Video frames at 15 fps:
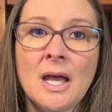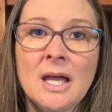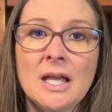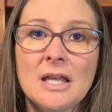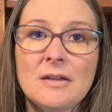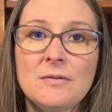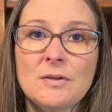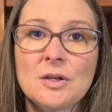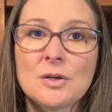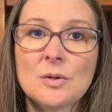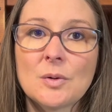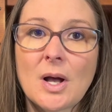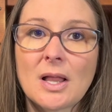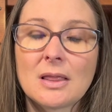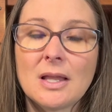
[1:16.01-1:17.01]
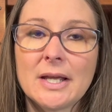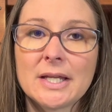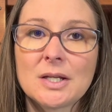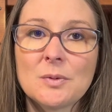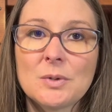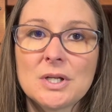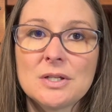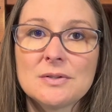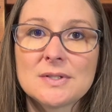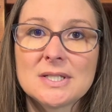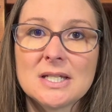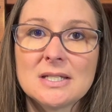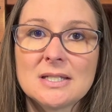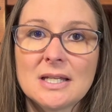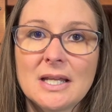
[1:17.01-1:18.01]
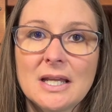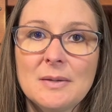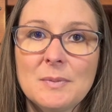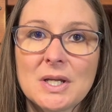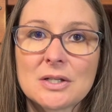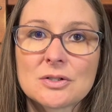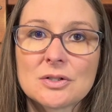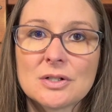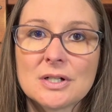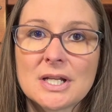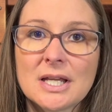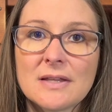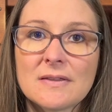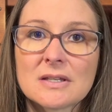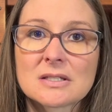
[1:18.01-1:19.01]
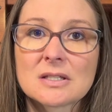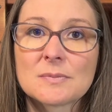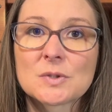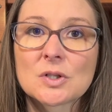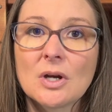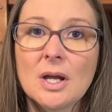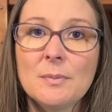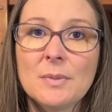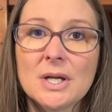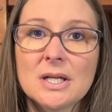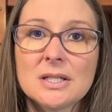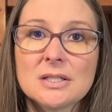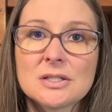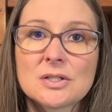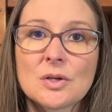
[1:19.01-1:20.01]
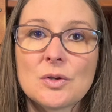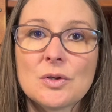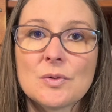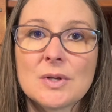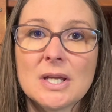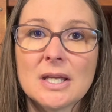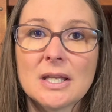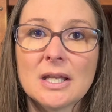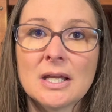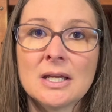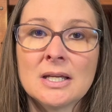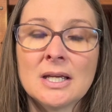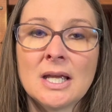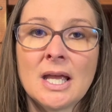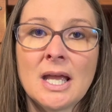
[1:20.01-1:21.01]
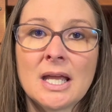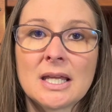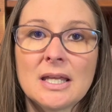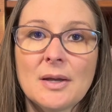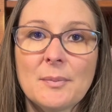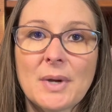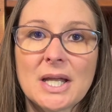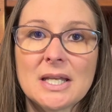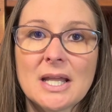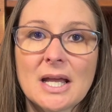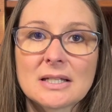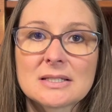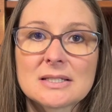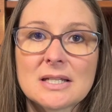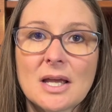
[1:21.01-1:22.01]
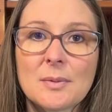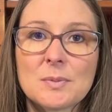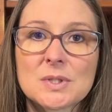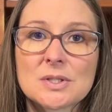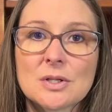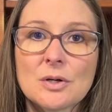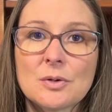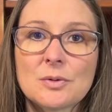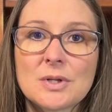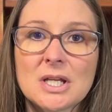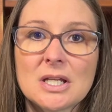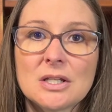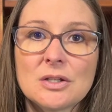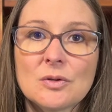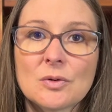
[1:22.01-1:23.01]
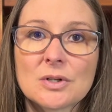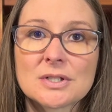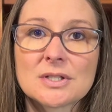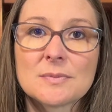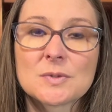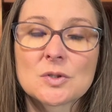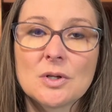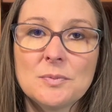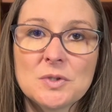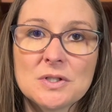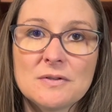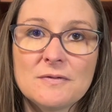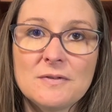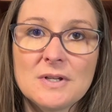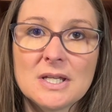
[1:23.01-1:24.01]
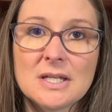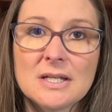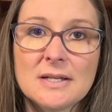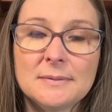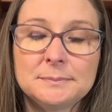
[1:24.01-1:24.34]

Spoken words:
If you like what you see today, make sure and hit the subscribe button so you can get my next episode in your subscription feed.